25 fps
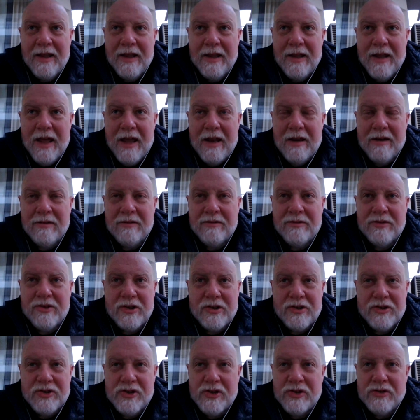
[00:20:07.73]
and
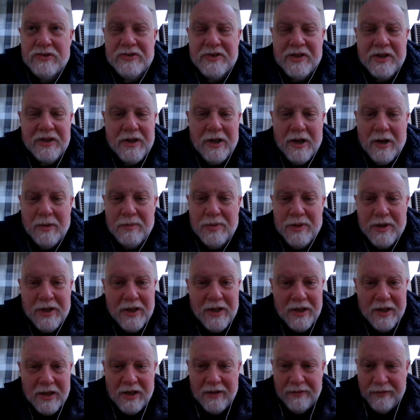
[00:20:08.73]
just used it in a
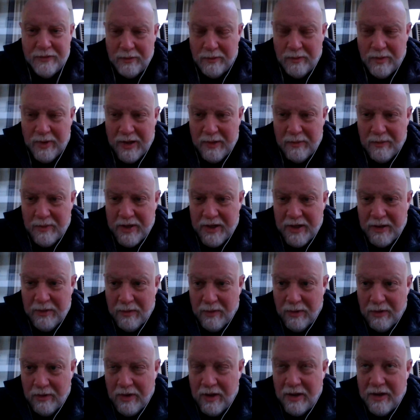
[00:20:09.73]
completely different way when he
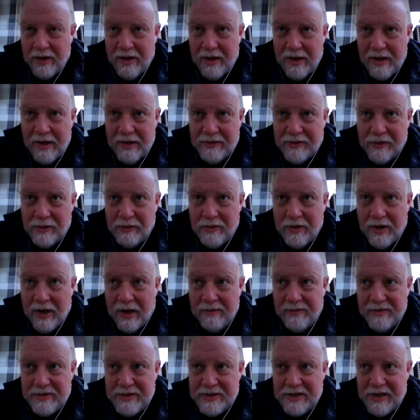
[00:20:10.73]
wrote his own
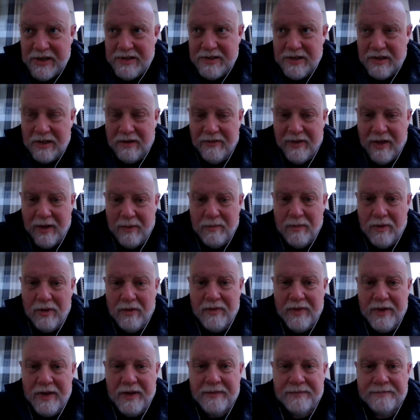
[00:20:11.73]
novelization of that
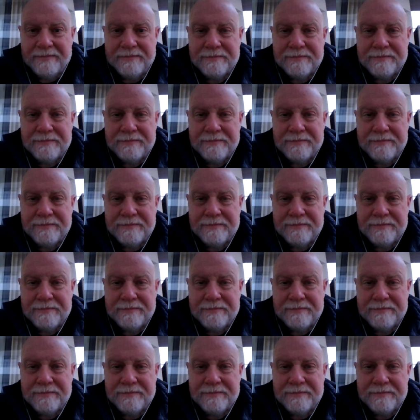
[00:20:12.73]
movie.